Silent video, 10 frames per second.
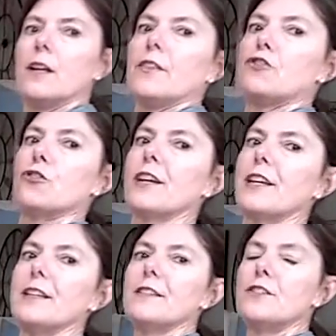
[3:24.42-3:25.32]
The trick
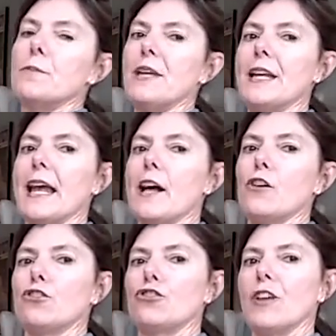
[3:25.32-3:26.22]
is to be an
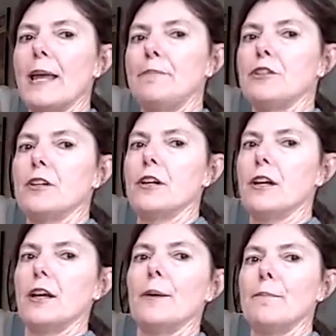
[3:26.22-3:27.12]
L-shaped
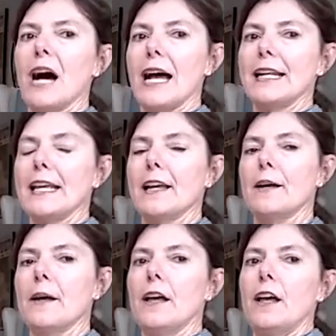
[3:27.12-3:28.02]
body.
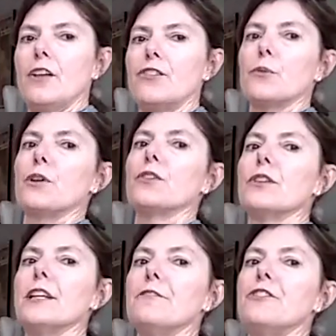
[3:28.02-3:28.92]
So we're
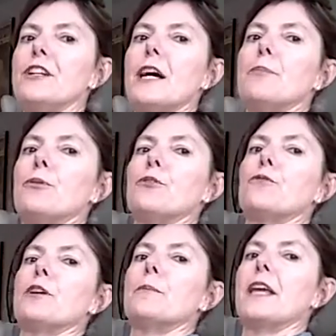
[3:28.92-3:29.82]
lifting up through the
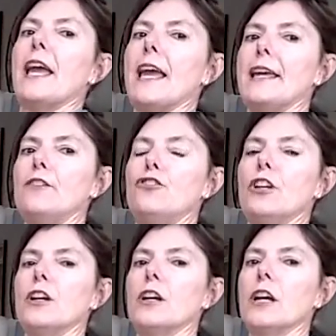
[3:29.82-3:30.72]
rib
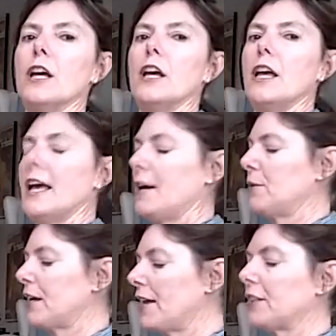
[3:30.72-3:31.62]
cage, and
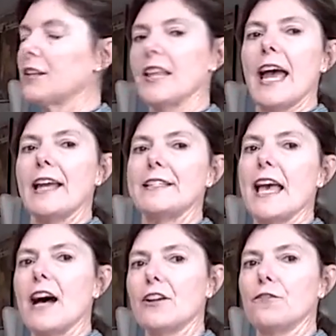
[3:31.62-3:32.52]
we got the legs
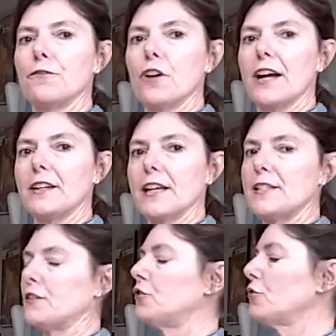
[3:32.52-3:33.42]
out in front,
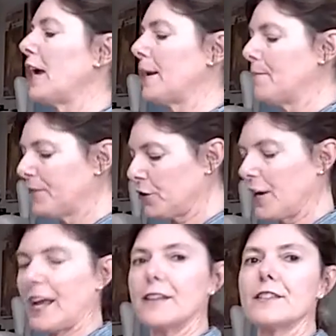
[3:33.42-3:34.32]
nice and straight. Your
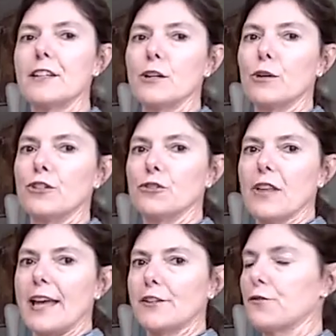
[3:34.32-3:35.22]
hands can go on your
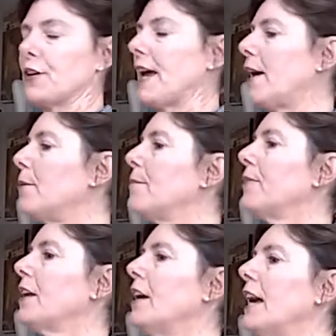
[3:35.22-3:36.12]
legs for
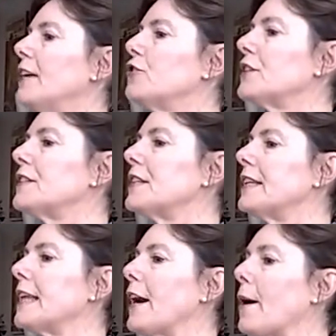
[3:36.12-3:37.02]
now, and just
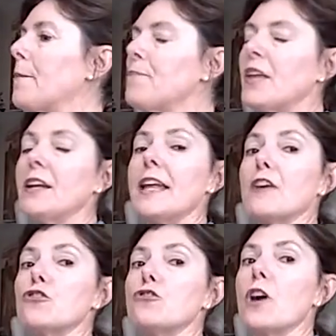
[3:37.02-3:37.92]
sit there.
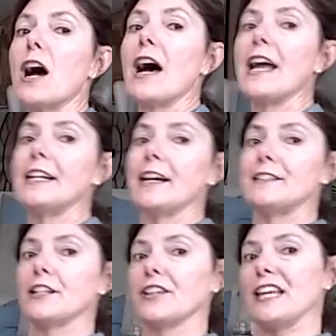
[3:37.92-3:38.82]
Now try
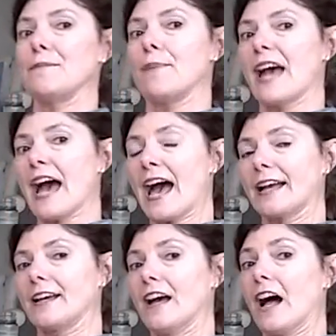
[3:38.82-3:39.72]
not to lean
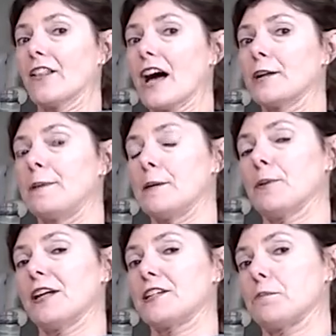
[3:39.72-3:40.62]
back. A lot of
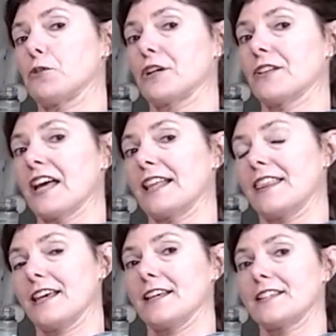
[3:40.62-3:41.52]
people end up looking
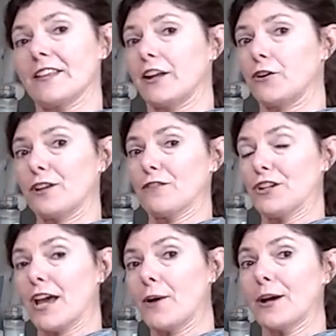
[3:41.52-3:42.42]
like this, and they don't
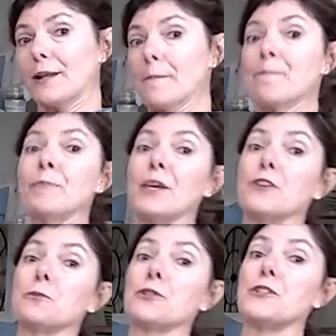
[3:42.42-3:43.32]
even know it,
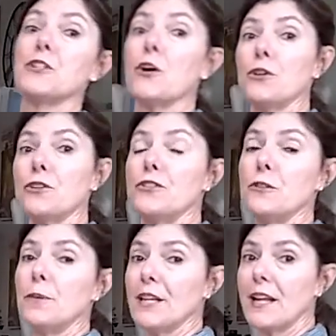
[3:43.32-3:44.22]
because we're so used
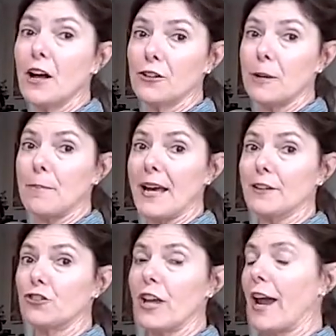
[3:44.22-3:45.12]
to being held up by
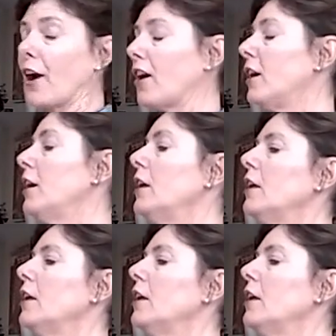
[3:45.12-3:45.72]
a chair.